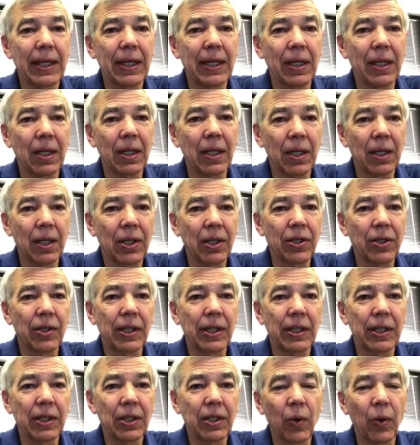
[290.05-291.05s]
They can
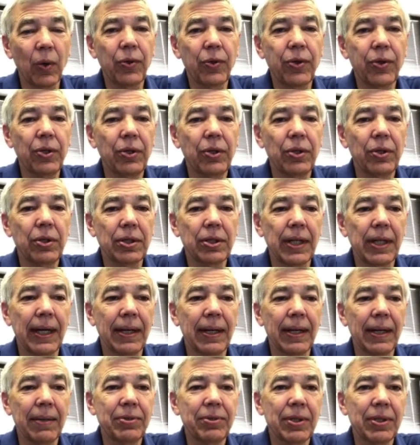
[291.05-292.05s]
literally go through the
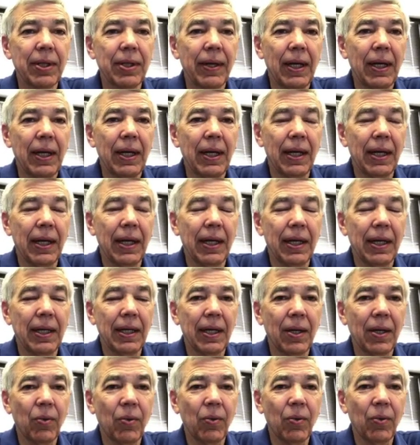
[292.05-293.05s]
steps,
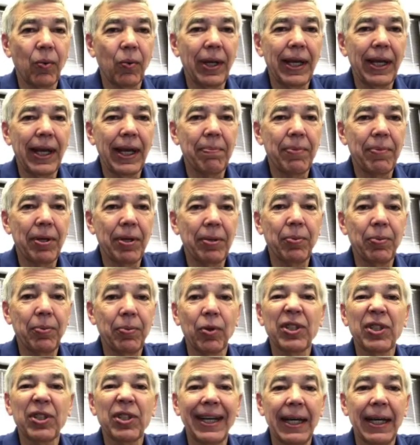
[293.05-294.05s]
and we have
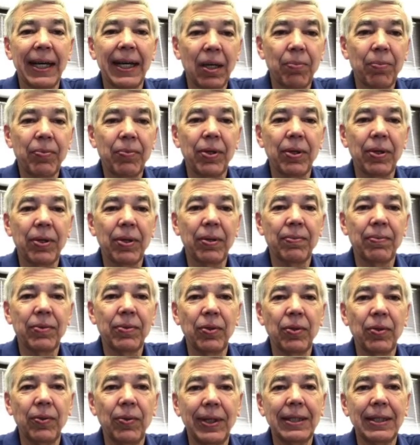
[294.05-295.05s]
people to help them
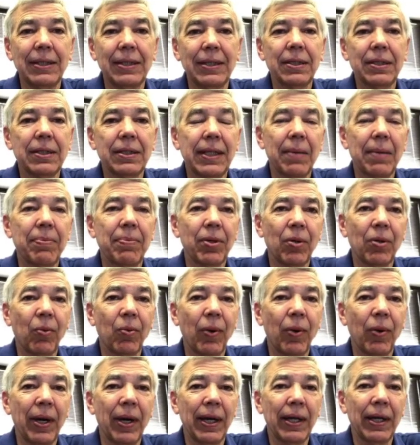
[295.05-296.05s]
through each step of
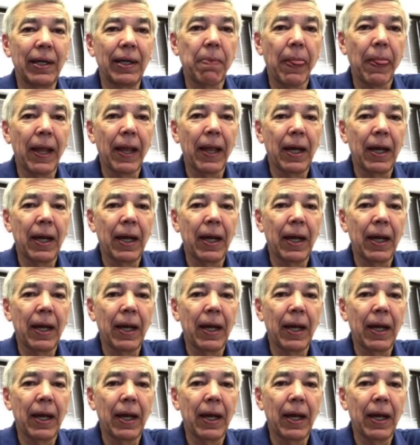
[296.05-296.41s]
the way.